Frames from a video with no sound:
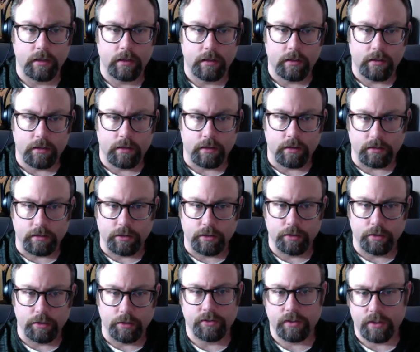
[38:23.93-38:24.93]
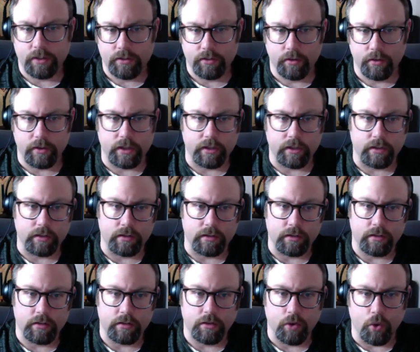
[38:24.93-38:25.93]
literacy, so they could
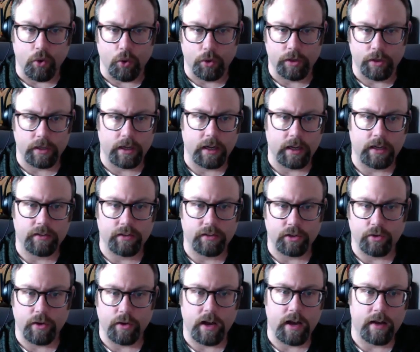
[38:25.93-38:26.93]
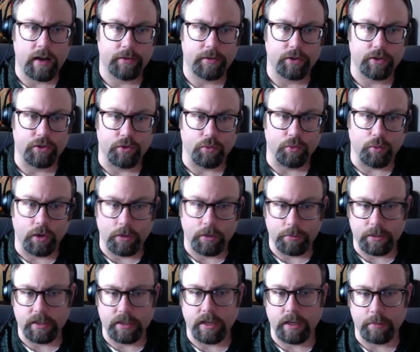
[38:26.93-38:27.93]
organize the craft into what it
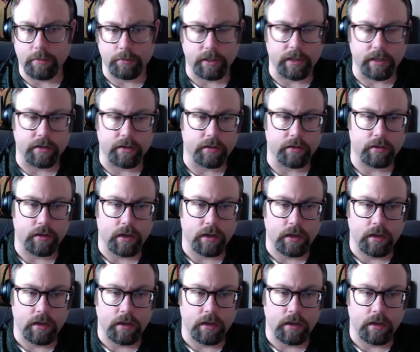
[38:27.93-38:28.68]
became later.